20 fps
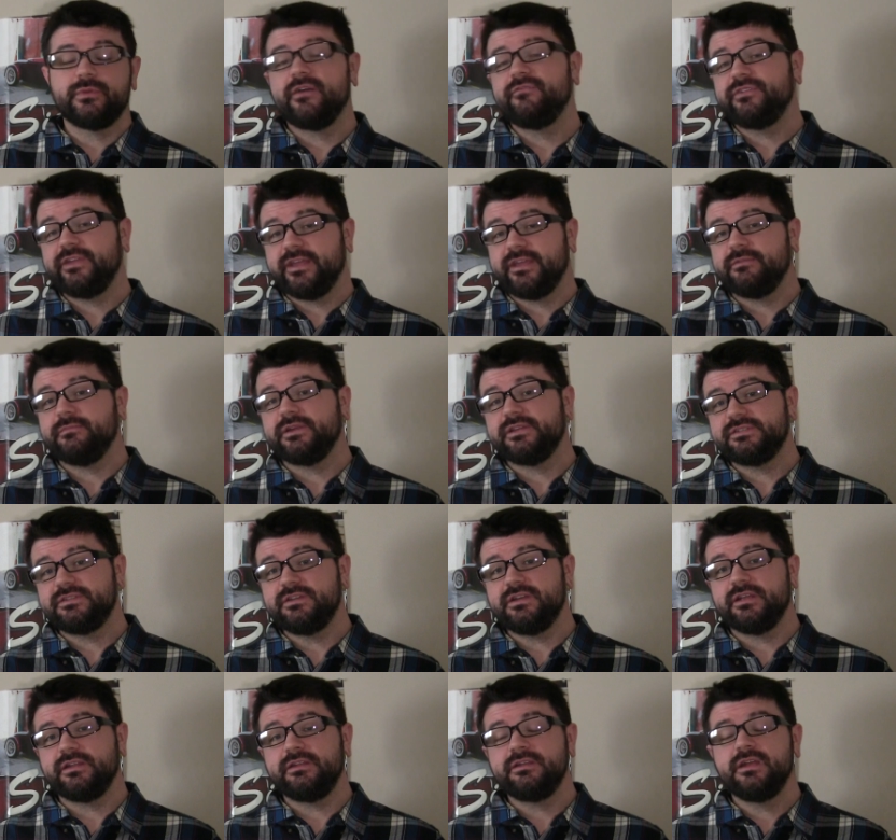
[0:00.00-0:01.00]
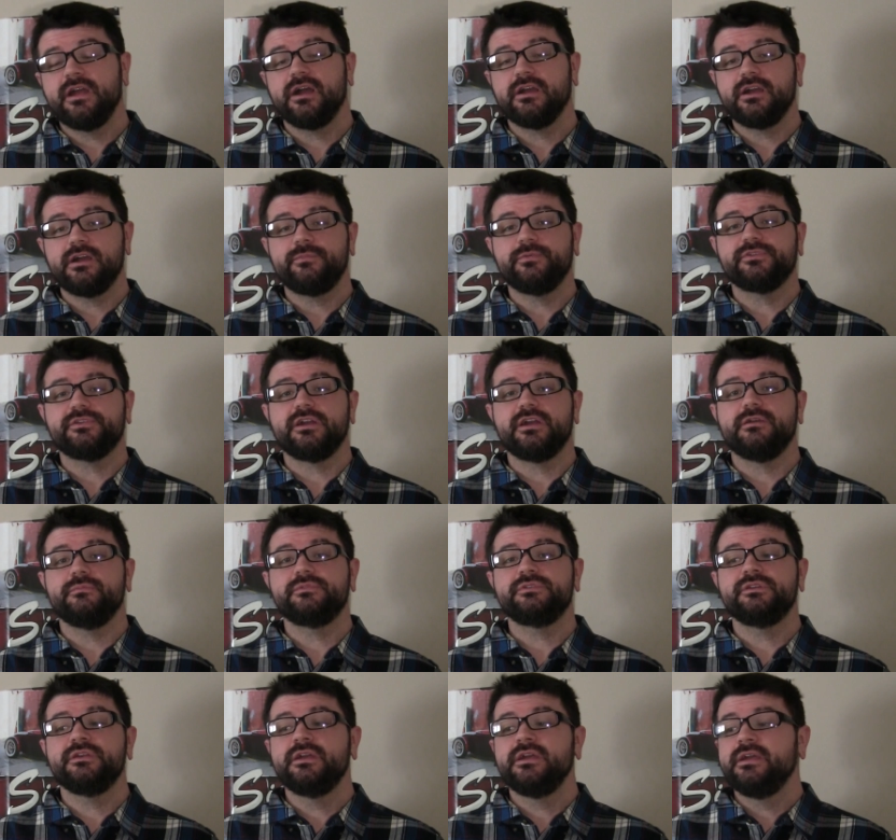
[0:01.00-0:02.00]
I've taken my son a couple
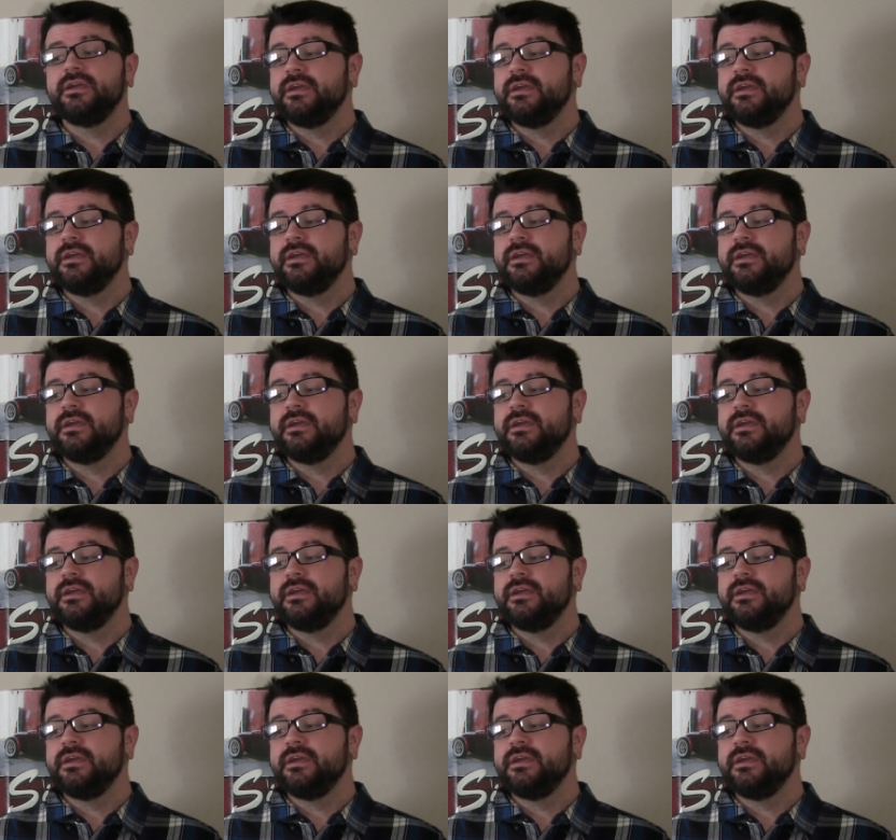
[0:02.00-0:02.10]
times,